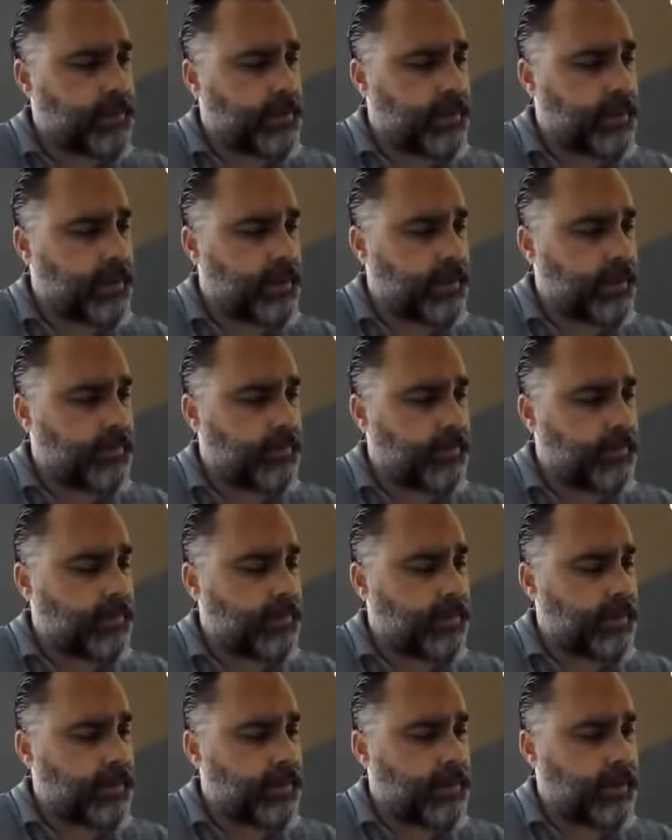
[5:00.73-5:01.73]
an
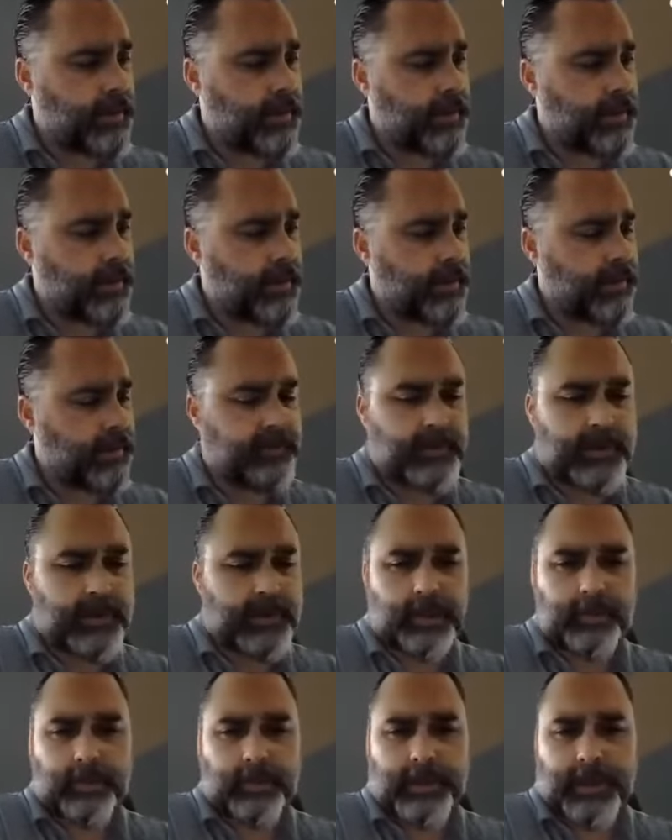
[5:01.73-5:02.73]

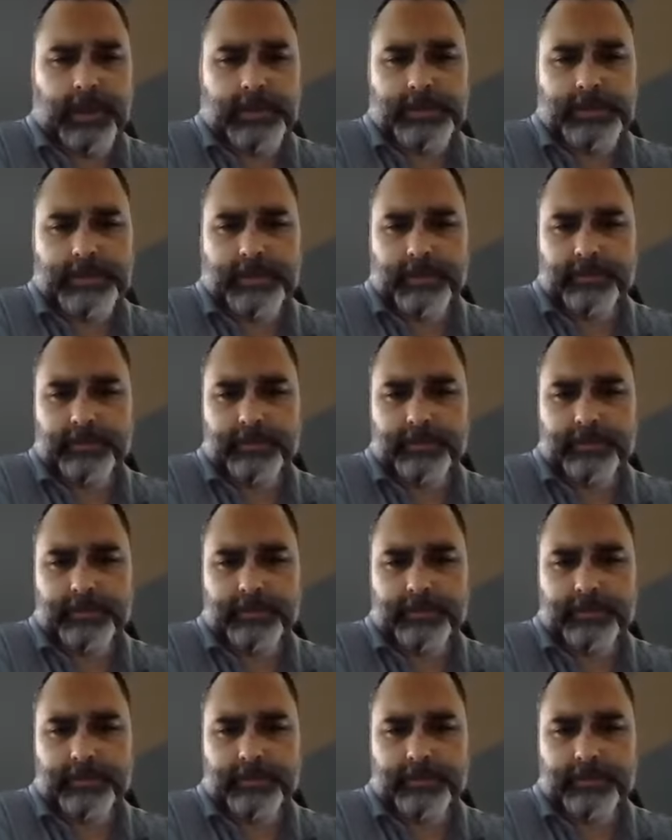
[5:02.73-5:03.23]
available answer.